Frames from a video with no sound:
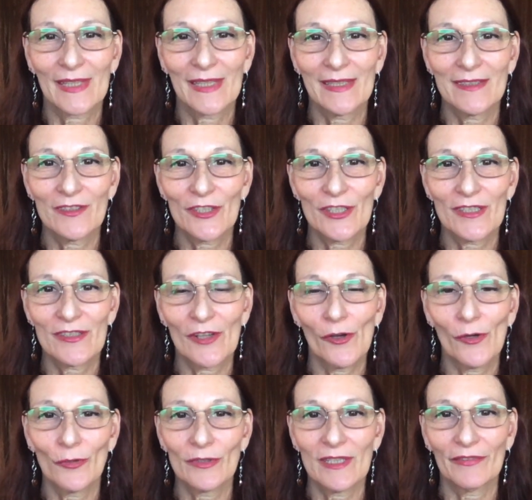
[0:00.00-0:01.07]
it's just a
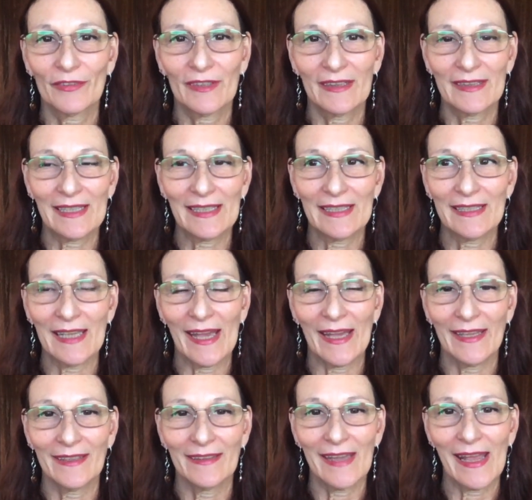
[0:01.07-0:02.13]
whole different thing,
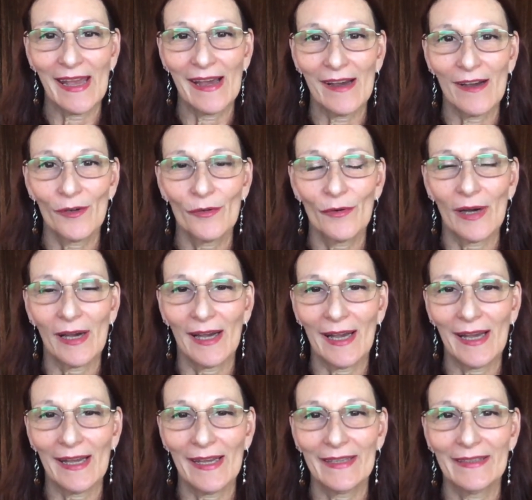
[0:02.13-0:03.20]
and now
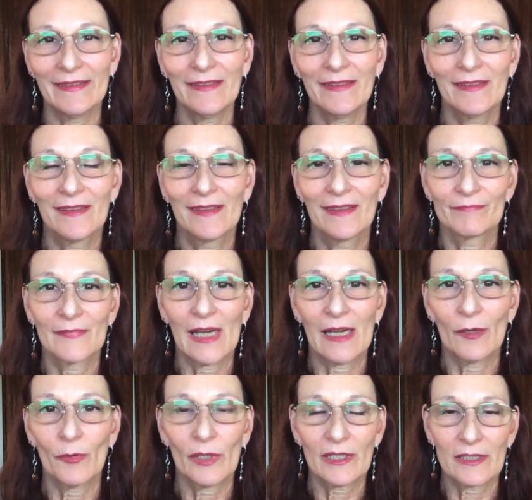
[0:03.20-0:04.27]
I
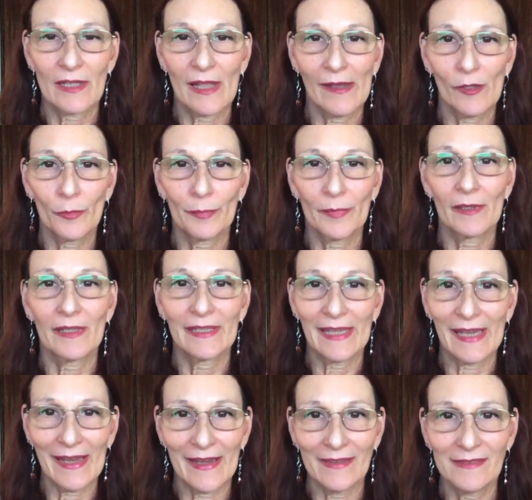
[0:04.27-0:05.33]
want to help
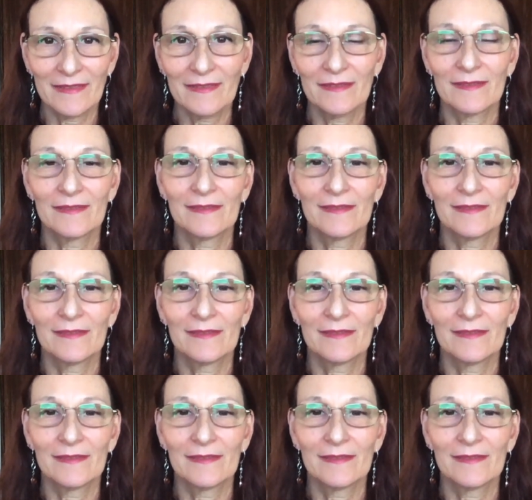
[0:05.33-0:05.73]
again.